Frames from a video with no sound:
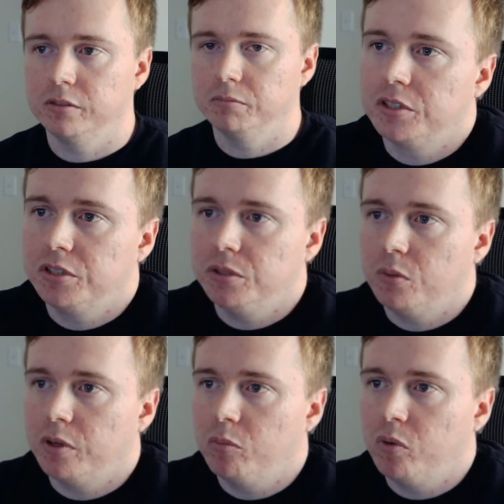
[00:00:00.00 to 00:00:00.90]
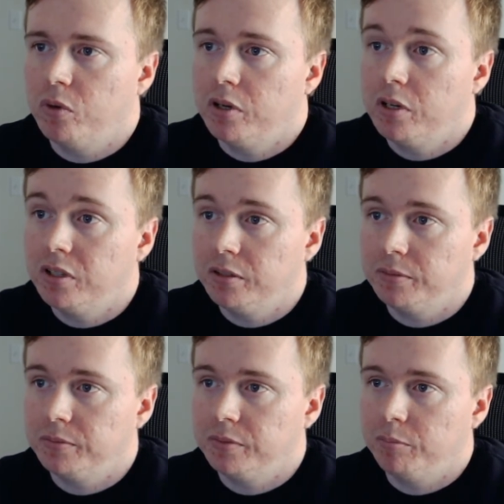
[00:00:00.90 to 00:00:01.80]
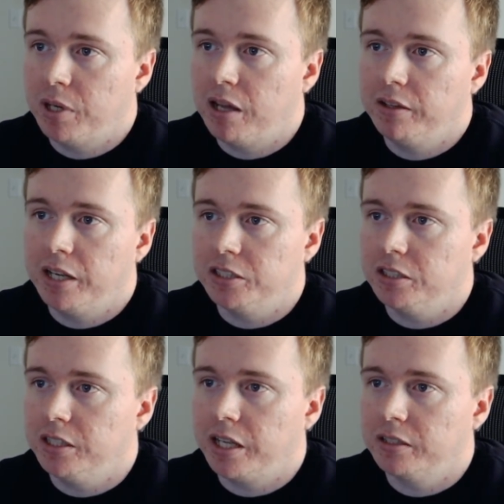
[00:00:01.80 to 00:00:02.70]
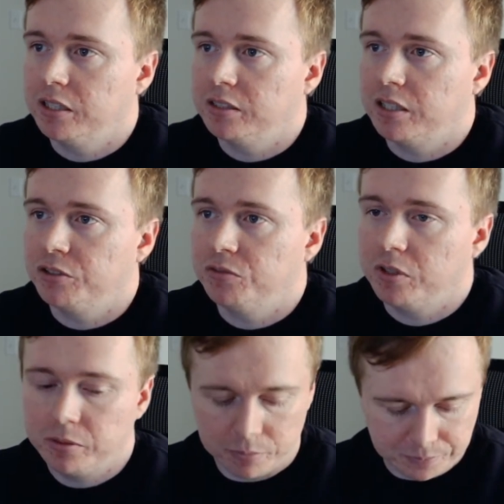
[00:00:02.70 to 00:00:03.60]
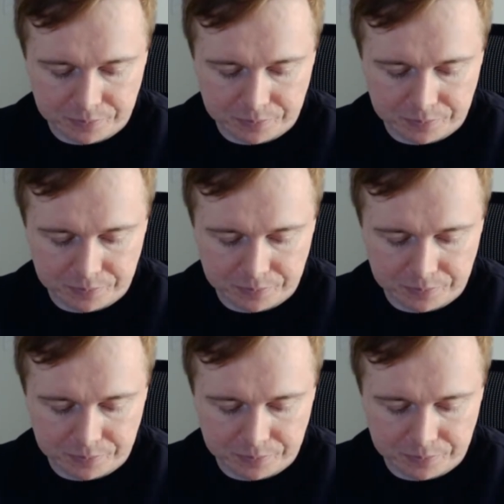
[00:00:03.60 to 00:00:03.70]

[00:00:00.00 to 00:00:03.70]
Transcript: Let's do one more. Pollination dance, that sounds fun.